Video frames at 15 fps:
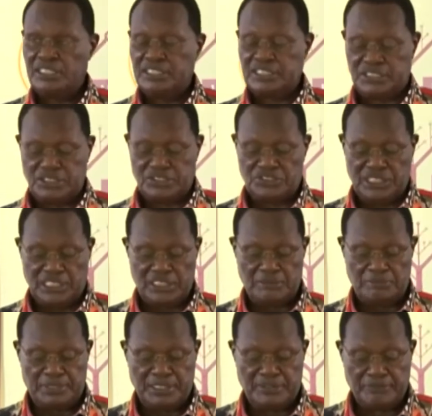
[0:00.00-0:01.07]
Ladies and
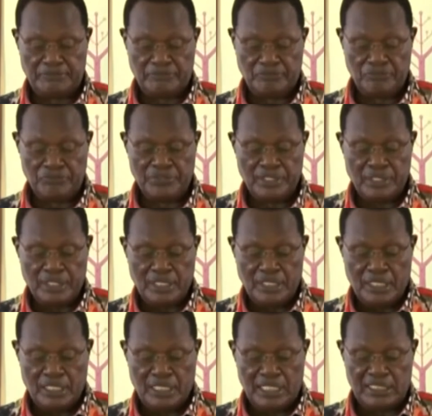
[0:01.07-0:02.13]
gentlemen,
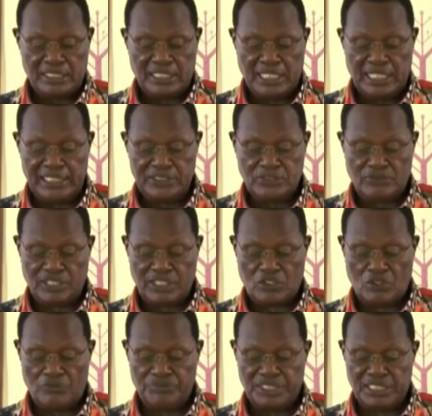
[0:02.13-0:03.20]
at the height of the
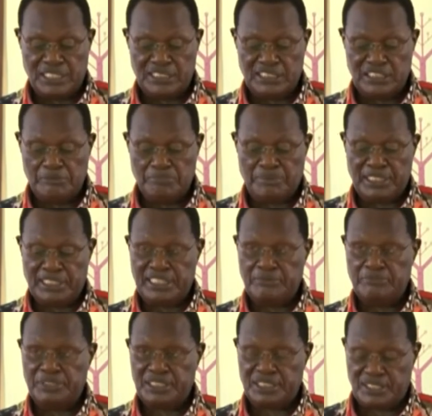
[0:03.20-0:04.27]
COVID 19
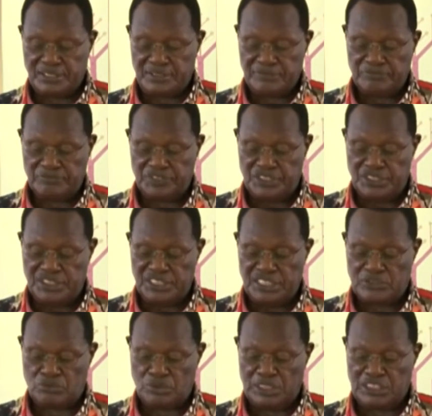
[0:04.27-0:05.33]
pandemic in
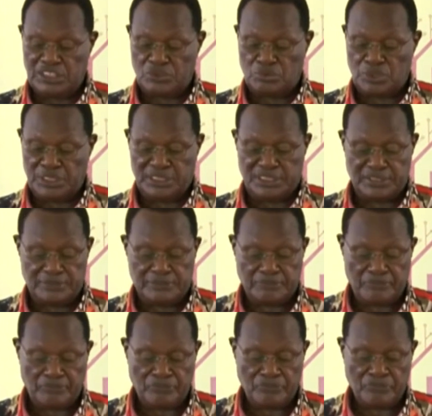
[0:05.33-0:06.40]
year 2020,
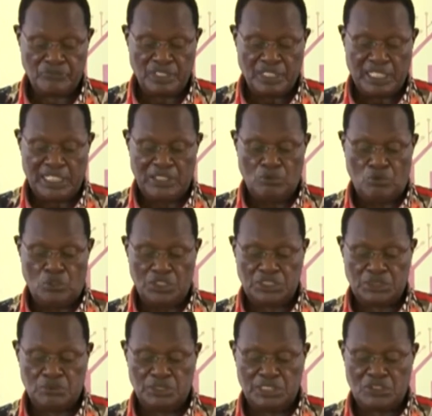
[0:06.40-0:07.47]
I
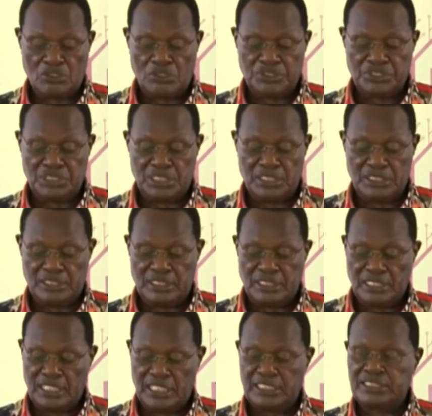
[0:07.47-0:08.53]
watched with concern
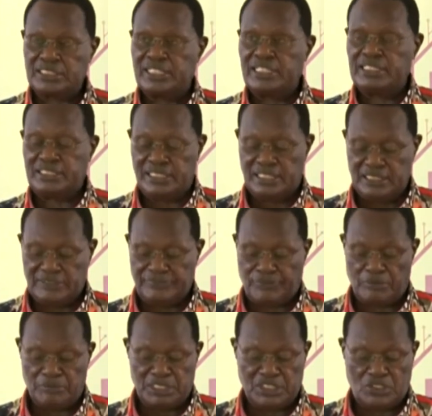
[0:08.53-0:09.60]
as residents
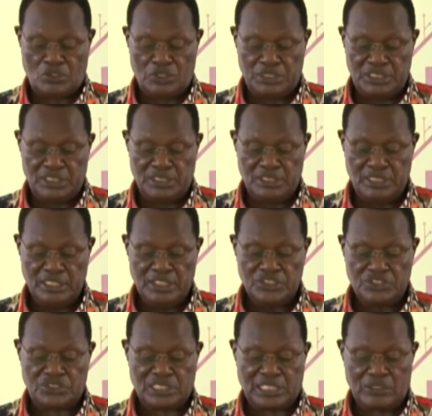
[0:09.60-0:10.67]
from Likoni
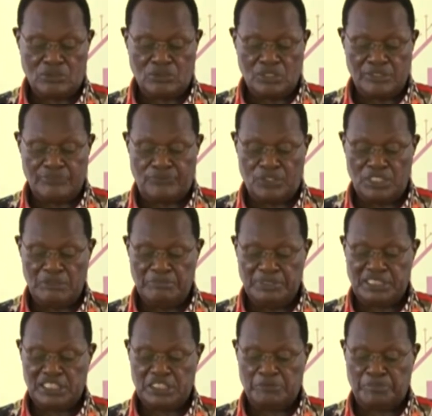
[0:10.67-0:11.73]
struggled for
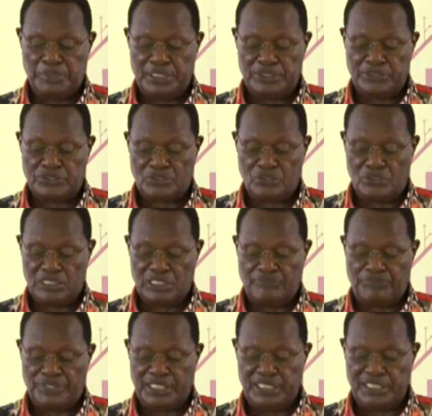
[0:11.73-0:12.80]
limited space on
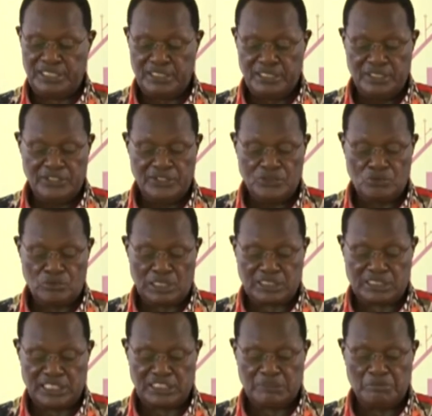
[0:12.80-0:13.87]
the ferry to
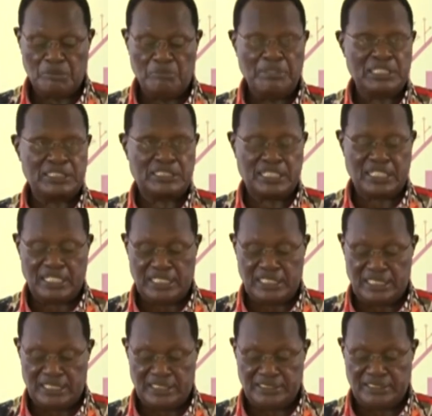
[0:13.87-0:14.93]
access Mombasa
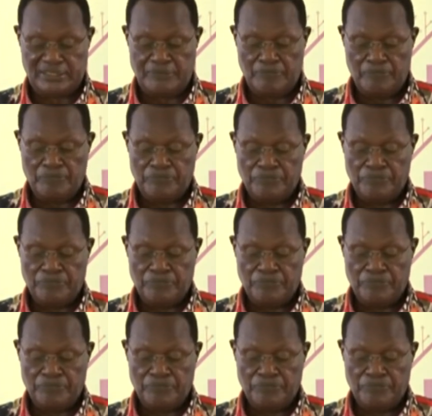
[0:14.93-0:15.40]
Island